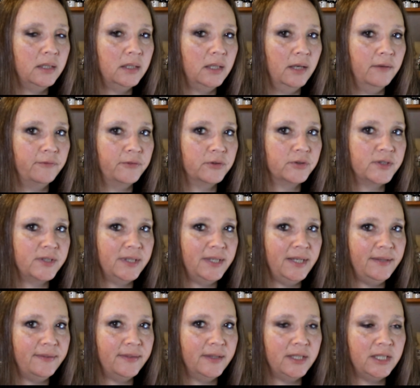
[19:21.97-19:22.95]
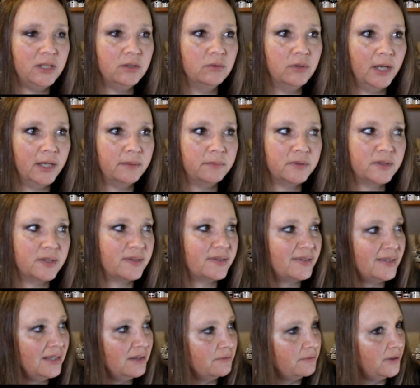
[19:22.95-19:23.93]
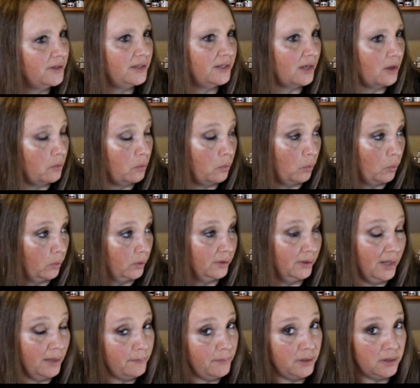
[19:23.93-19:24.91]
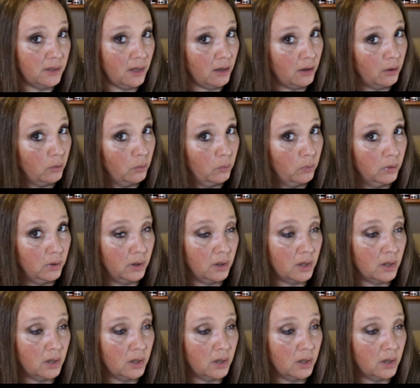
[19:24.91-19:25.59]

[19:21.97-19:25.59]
If there's anything you'd like to see a video on, let me know.